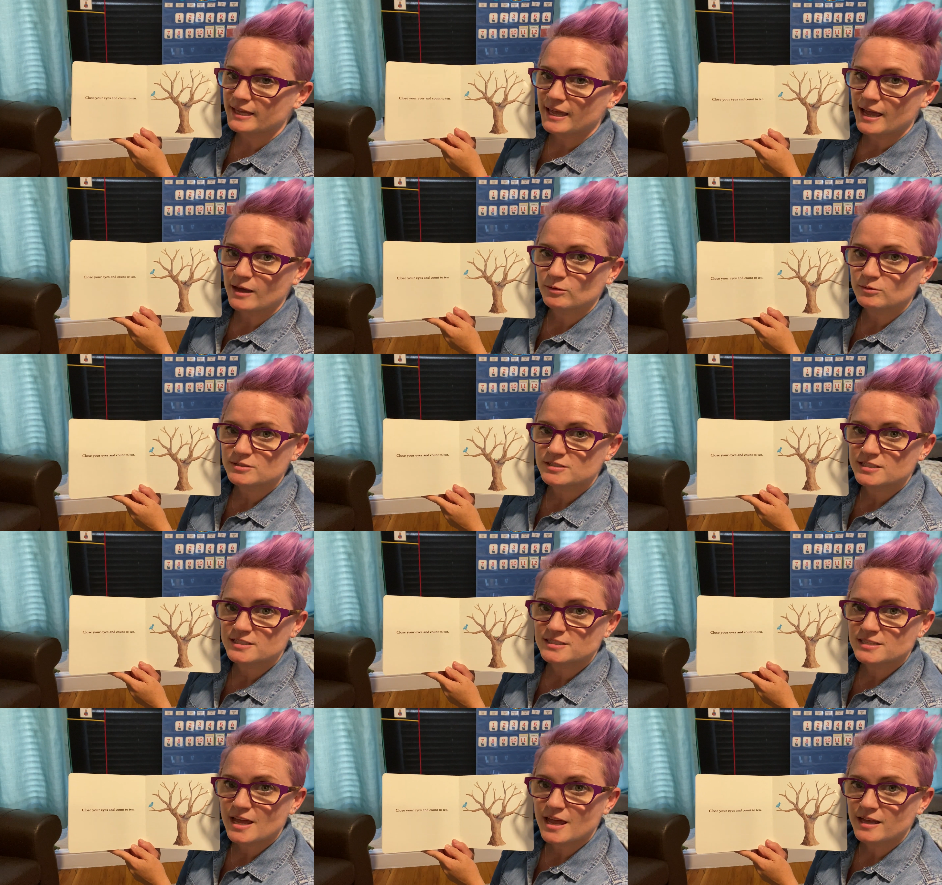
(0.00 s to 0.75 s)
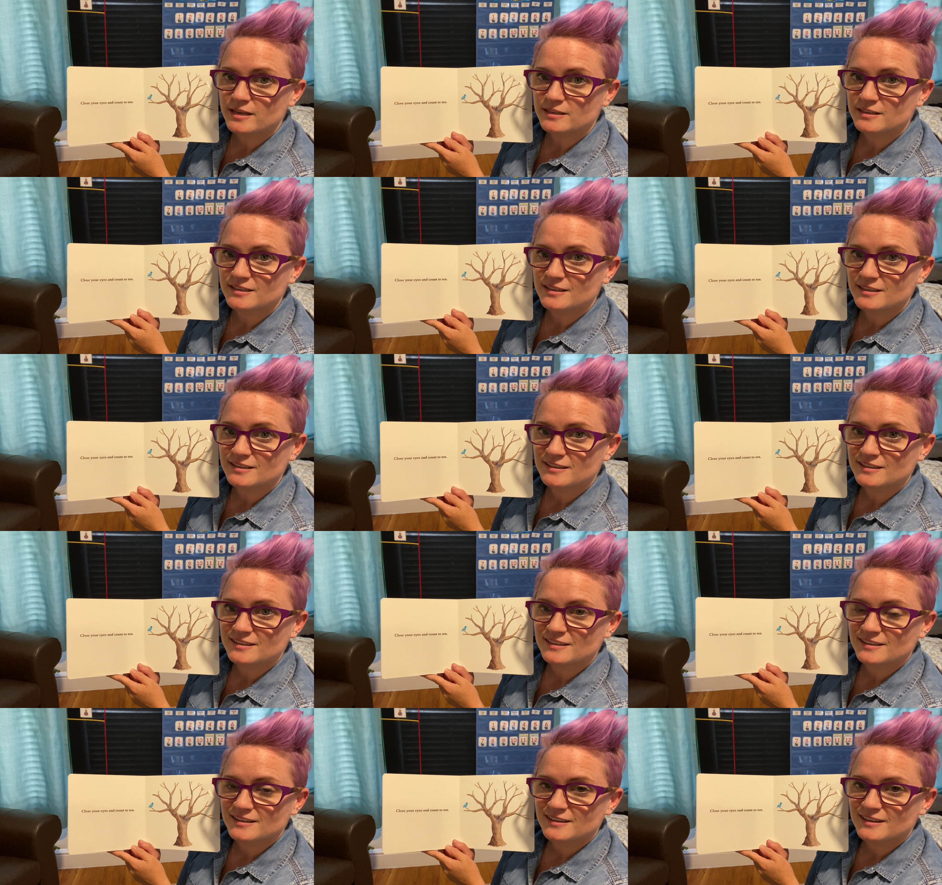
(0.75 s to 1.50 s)
count to 10.
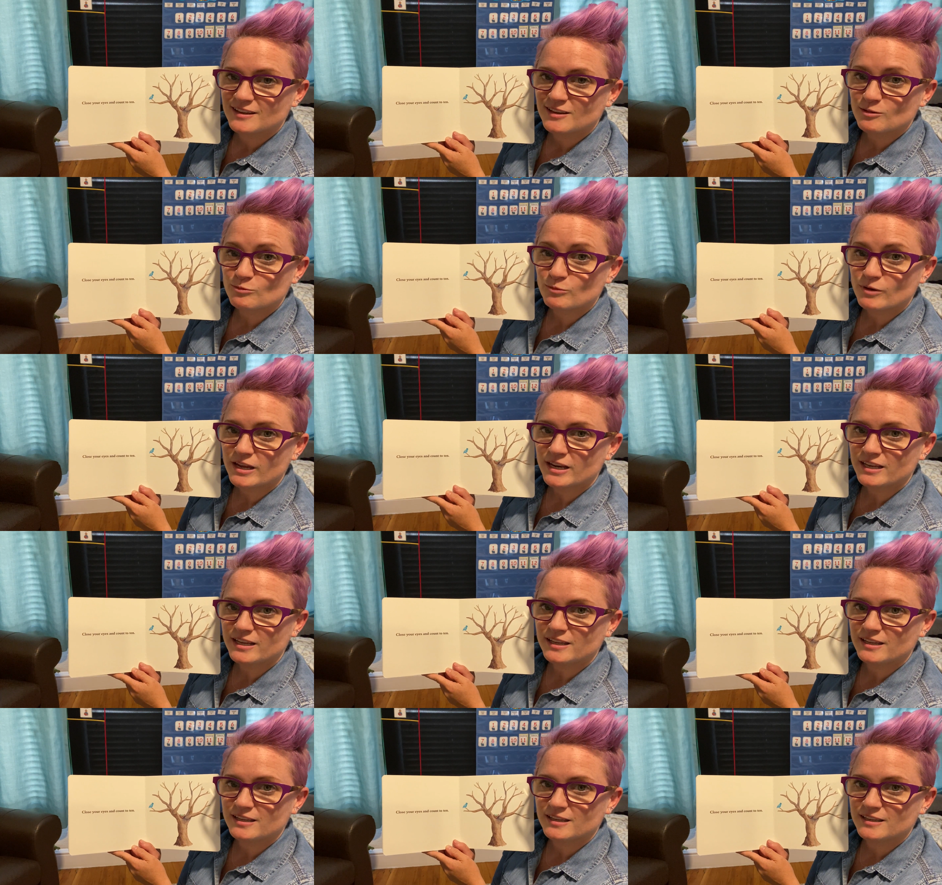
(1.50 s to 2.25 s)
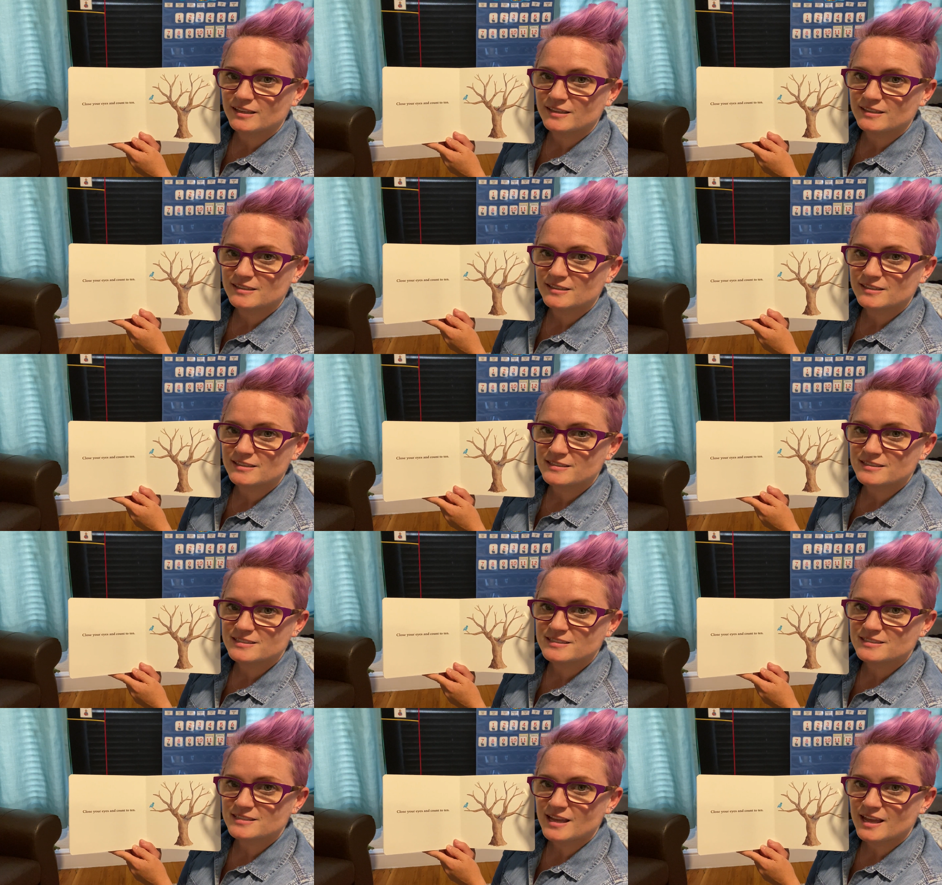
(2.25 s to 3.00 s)
Ready,
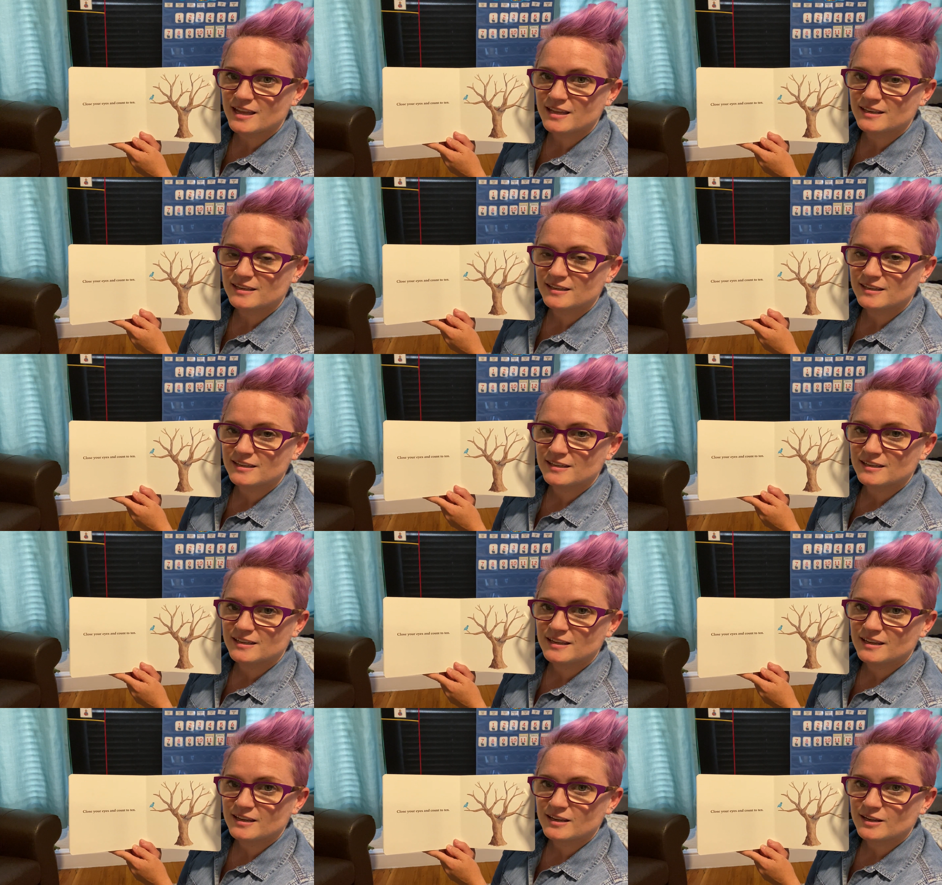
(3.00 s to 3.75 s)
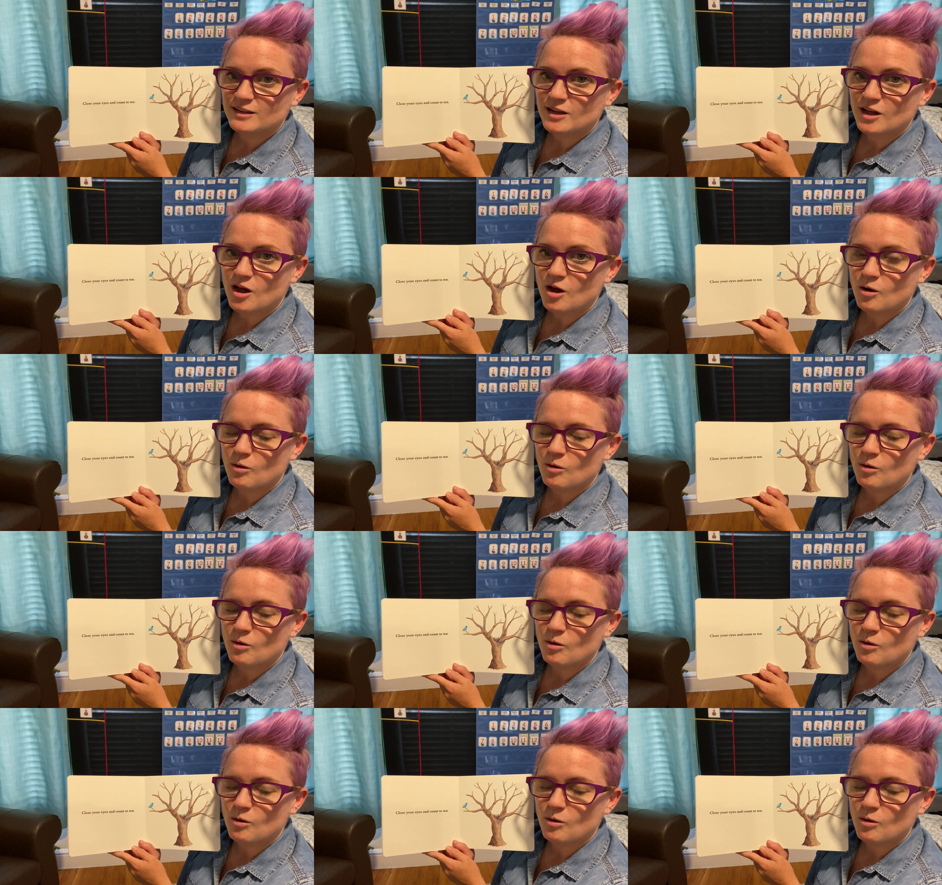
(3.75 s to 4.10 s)
set, go.